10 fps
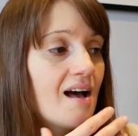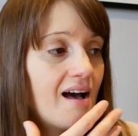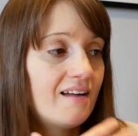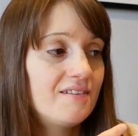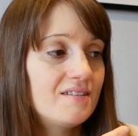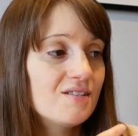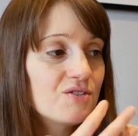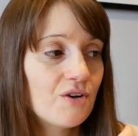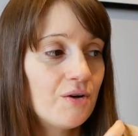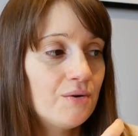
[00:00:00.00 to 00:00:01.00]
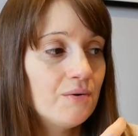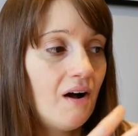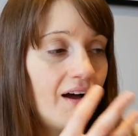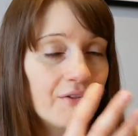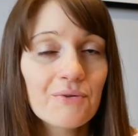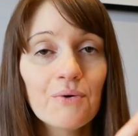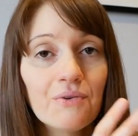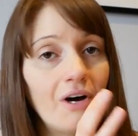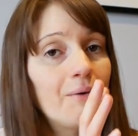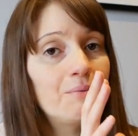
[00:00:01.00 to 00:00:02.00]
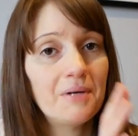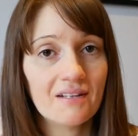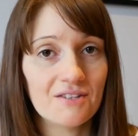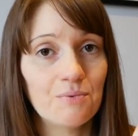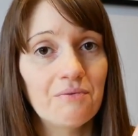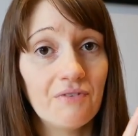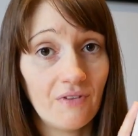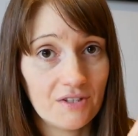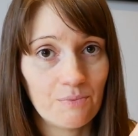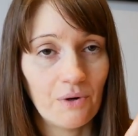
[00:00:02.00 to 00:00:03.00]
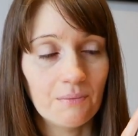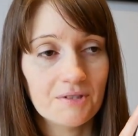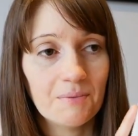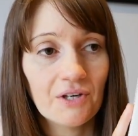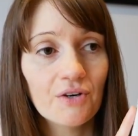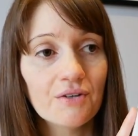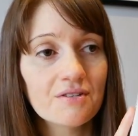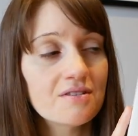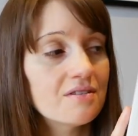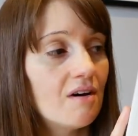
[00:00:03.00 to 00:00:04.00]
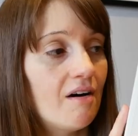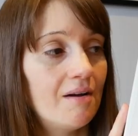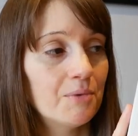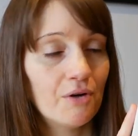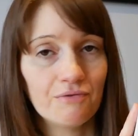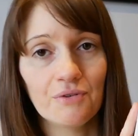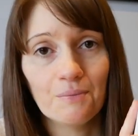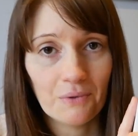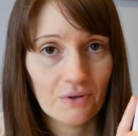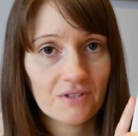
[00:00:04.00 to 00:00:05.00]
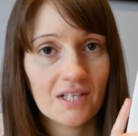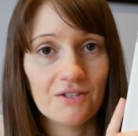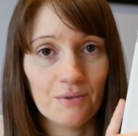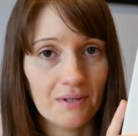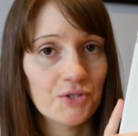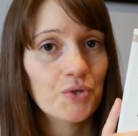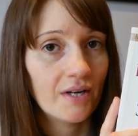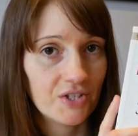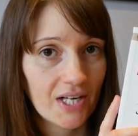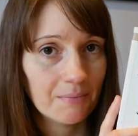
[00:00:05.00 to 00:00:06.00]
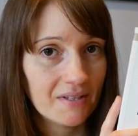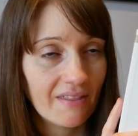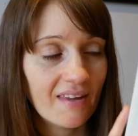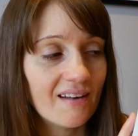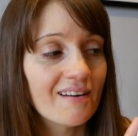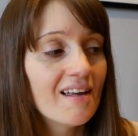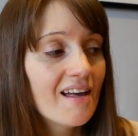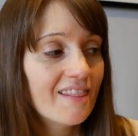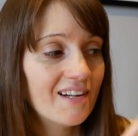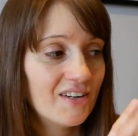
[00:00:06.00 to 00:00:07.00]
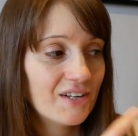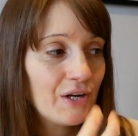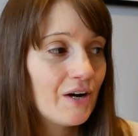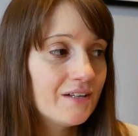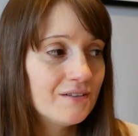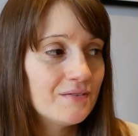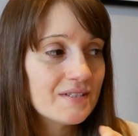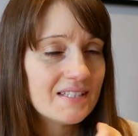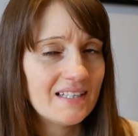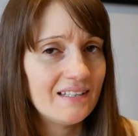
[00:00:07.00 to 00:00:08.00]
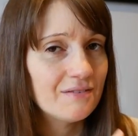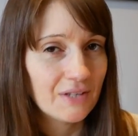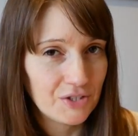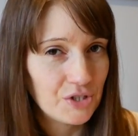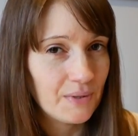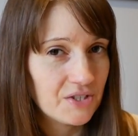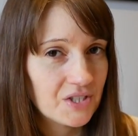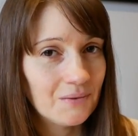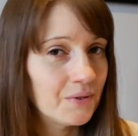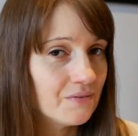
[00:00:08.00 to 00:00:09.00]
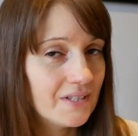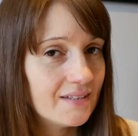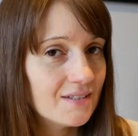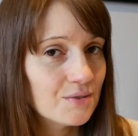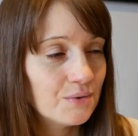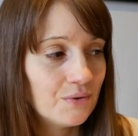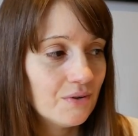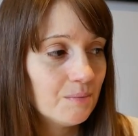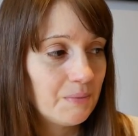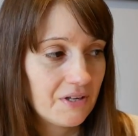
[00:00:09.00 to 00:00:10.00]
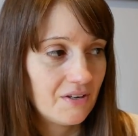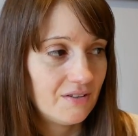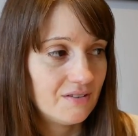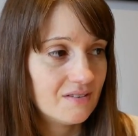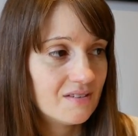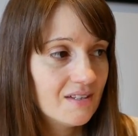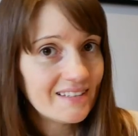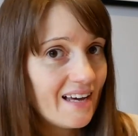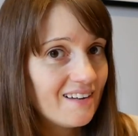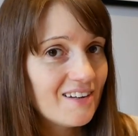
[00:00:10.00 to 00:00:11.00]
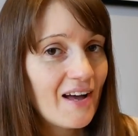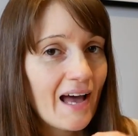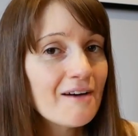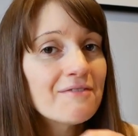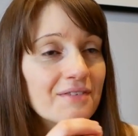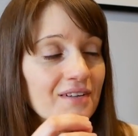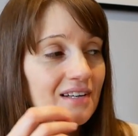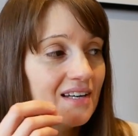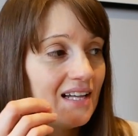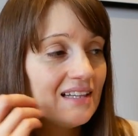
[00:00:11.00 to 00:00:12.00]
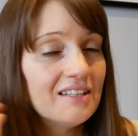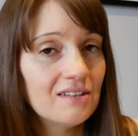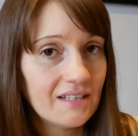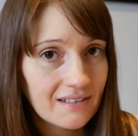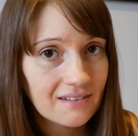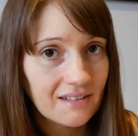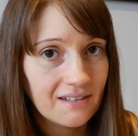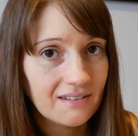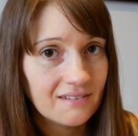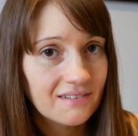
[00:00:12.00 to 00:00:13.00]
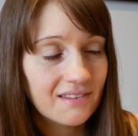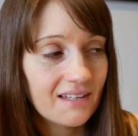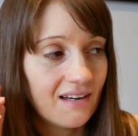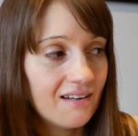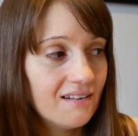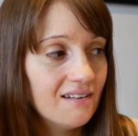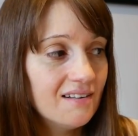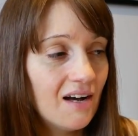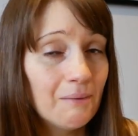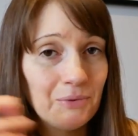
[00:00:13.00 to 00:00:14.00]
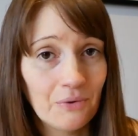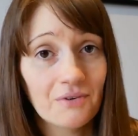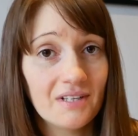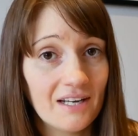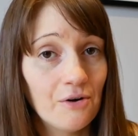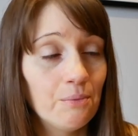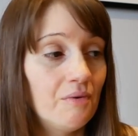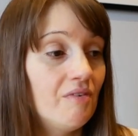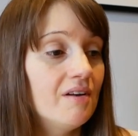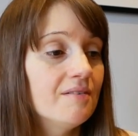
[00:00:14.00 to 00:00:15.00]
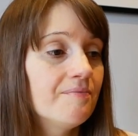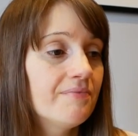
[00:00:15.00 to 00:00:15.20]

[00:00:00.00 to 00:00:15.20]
And so I thought that I would pick this one for this prompt because I'm going through the books and doing a try-a-chapter thing. Then I can kind of see if I do actually wanna read this or not, because, yeah, I have a little inkling that I'm not gonna get on with it.